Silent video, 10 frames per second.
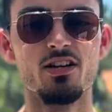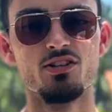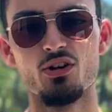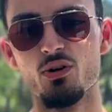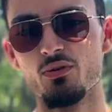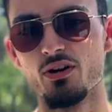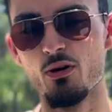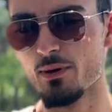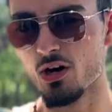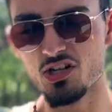So it
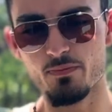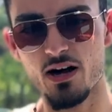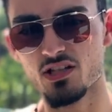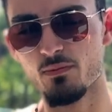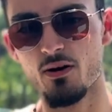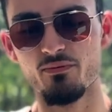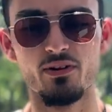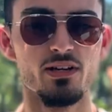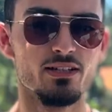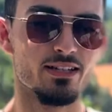will be £100 a month.
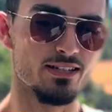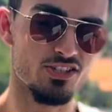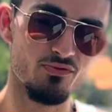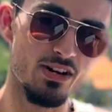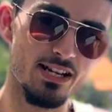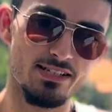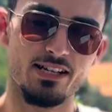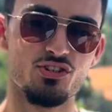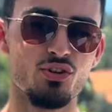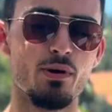
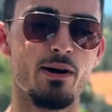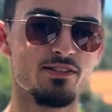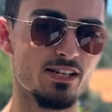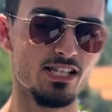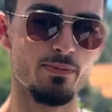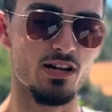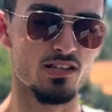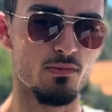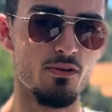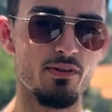Realistically, it should be about
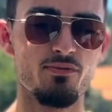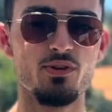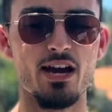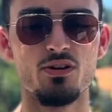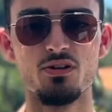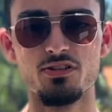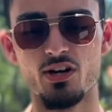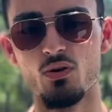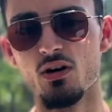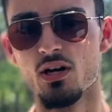£60 a month if you get a good deal.